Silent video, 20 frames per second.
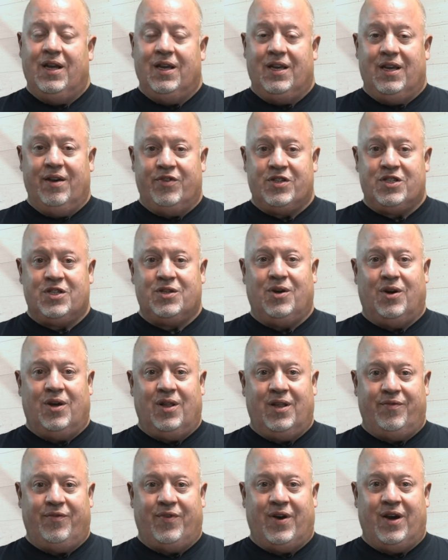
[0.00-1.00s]
Give us a
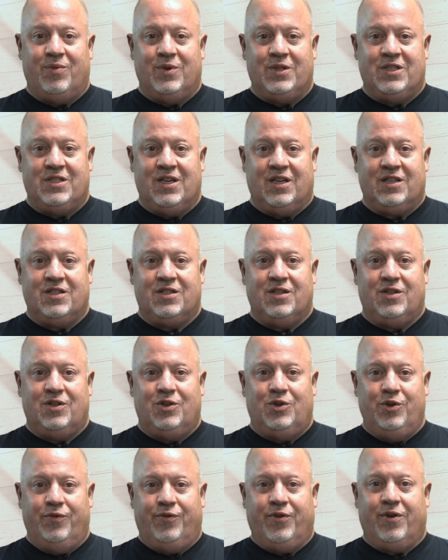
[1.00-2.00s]
call at
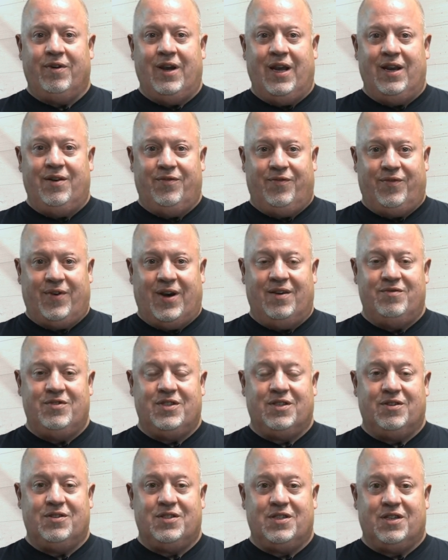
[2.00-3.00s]

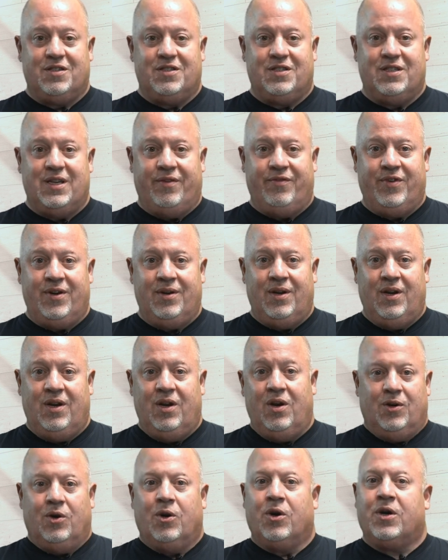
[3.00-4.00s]
516-248-5007
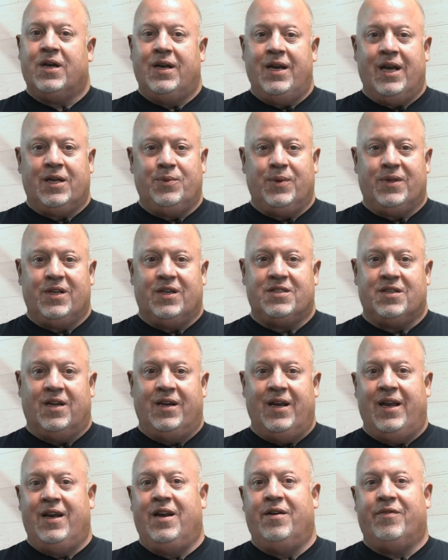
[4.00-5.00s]
or connect with us
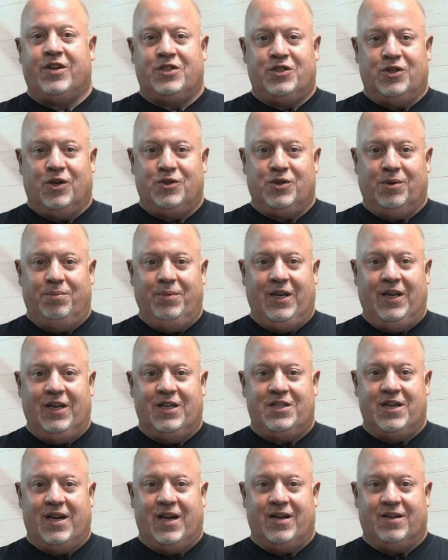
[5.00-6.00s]
on any of our social media
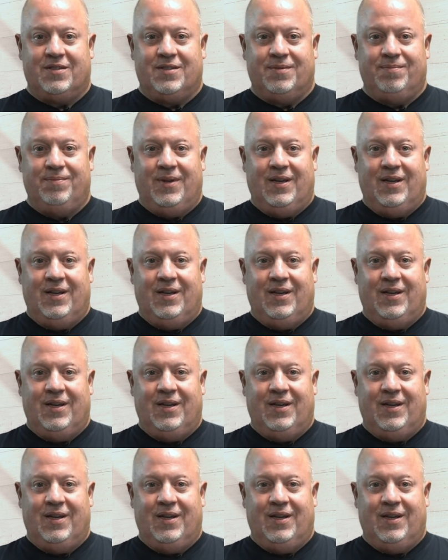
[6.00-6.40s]
channels.